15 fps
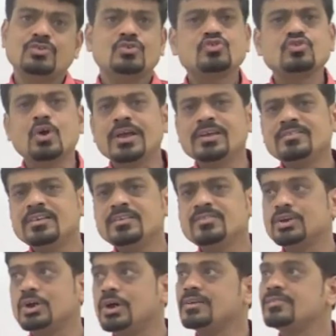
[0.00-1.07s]
Choice is
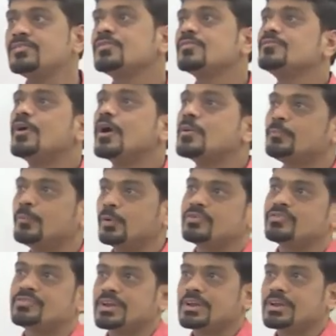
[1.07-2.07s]
yours for posting.